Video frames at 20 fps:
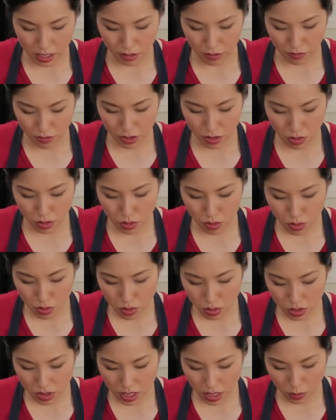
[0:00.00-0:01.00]

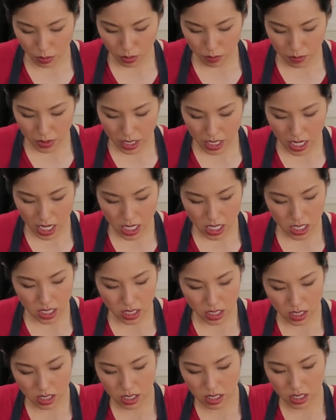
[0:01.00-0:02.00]
infuse, that would be
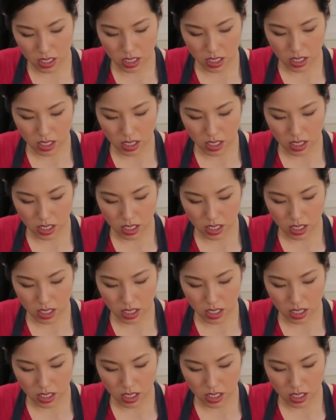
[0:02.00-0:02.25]
nice.